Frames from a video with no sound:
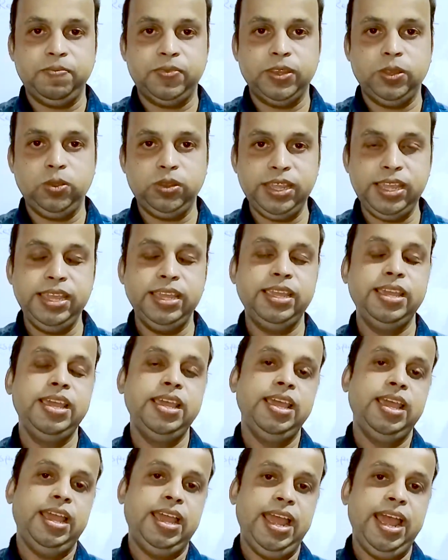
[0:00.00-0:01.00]
Okay,
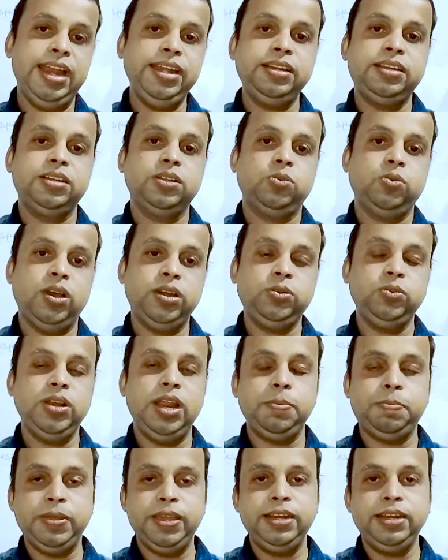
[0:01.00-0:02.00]
and what will
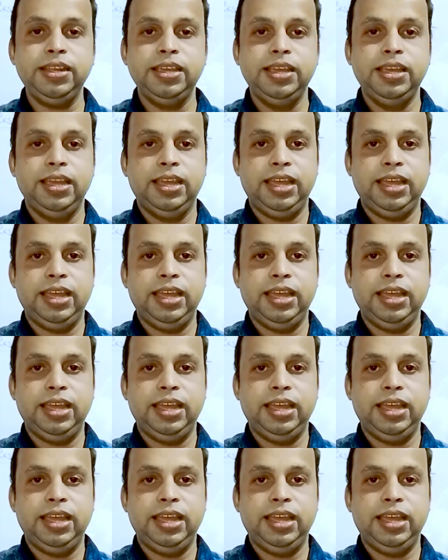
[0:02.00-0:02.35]
happen?